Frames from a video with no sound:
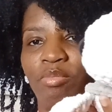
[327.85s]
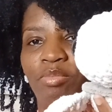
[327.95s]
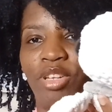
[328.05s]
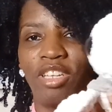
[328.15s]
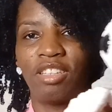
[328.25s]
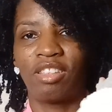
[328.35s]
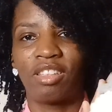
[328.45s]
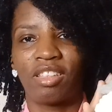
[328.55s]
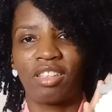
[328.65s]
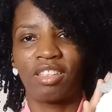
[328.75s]
But
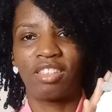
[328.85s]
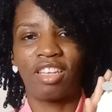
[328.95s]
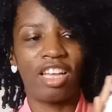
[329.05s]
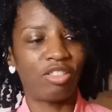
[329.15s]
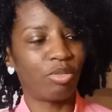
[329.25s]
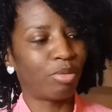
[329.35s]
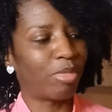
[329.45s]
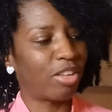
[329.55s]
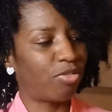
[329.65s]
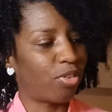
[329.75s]
so I have to
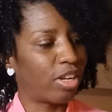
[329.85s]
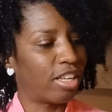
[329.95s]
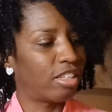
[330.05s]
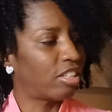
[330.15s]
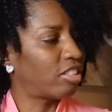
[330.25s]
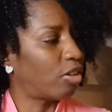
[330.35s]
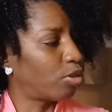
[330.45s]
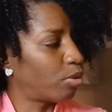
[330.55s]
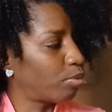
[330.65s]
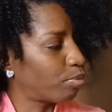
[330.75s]
remake Fred the
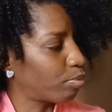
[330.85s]
turtle.